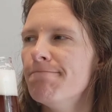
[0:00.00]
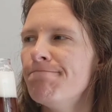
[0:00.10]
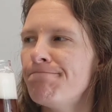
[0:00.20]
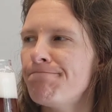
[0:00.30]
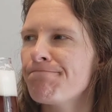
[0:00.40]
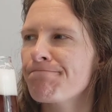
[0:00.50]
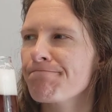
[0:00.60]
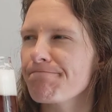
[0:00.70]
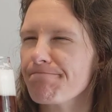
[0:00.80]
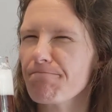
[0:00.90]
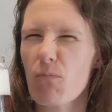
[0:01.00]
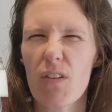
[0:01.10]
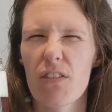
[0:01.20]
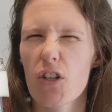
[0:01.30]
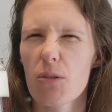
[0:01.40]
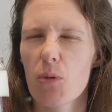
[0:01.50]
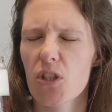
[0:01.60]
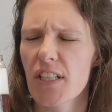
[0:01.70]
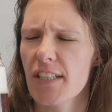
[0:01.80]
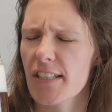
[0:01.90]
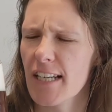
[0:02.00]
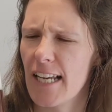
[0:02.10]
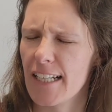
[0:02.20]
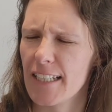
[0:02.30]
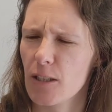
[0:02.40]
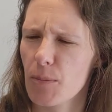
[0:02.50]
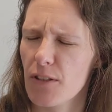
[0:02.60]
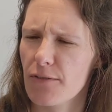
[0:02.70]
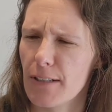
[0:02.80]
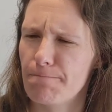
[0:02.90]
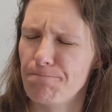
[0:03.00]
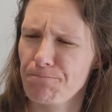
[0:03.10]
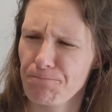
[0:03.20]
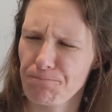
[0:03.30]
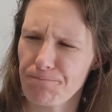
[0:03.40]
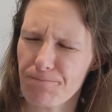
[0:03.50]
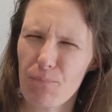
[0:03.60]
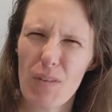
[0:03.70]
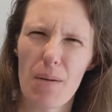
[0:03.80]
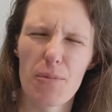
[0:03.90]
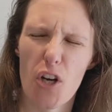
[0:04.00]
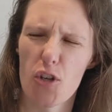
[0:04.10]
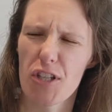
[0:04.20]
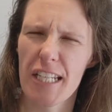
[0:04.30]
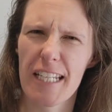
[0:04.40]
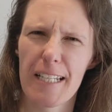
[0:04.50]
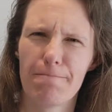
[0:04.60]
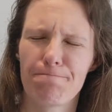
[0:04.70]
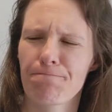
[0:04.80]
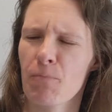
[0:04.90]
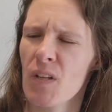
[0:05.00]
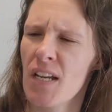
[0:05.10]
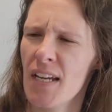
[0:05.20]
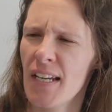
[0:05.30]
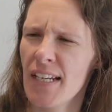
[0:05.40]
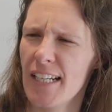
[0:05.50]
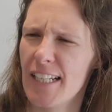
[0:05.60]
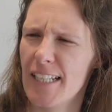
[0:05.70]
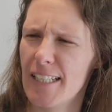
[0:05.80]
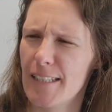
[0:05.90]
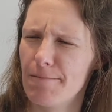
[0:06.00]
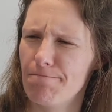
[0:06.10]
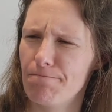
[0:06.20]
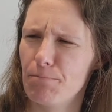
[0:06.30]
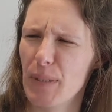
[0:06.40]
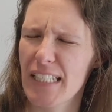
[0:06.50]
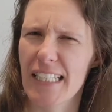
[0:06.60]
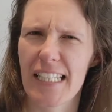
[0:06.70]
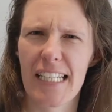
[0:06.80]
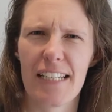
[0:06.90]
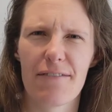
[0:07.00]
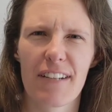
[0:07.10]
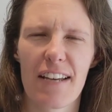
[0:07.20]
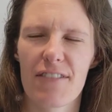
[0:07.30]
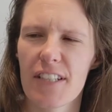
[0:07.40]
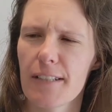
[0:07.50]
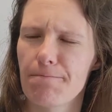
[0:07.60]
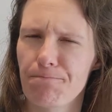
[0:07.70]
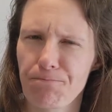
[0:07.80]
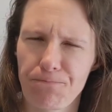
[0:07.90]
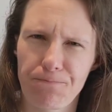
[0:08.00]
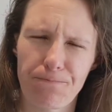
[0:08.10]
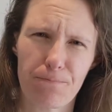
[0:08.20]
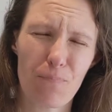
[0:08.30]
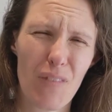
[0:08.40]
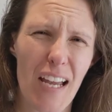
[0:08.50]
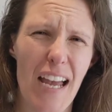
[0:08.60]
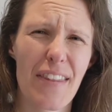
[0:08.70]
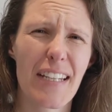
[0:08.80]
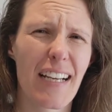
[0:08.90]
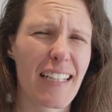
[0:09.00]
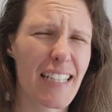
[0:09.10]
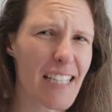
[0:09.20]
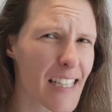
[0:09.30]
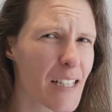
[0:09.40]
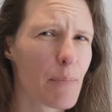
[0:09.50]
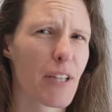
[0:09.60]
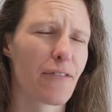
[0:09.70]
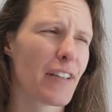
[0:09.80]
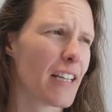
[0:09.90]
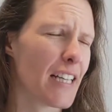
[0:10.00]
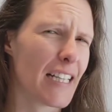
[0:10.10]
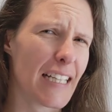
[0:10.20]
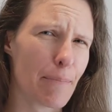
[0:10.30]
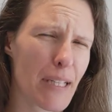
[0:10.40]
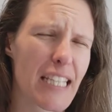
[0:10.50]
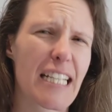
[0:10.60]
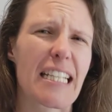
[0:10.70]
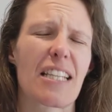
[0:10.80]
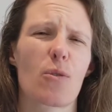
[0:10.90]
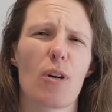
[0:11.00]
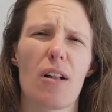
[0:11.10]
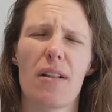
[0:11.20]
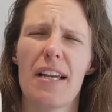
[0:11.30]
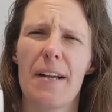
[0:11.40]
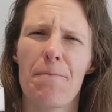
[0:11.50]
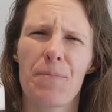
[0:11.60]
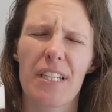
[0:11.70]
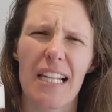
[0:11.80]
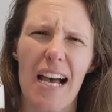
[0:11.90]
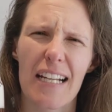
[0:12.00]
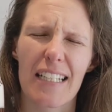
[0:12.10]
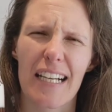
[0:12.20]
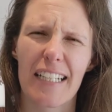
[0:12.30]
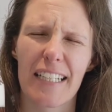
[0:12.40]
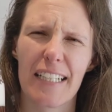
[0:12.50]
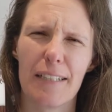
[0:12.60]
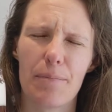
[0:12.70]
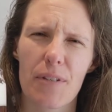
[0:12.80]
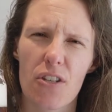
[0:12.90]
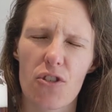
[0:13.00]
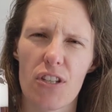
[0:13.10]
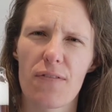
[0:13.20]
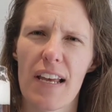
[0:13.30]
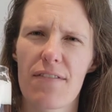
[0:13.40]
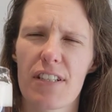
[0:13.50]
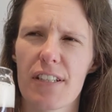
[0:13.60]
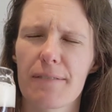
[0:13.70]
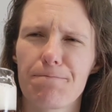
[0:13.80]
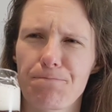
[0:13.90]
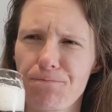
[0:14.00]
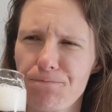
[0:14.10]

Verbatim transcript: Mm. Good maltiness there, like a little bit of um, toasty, uh, biscuity flavors. And then like a decent bit of uh, bitterness as well, slight like um, citrus flavors,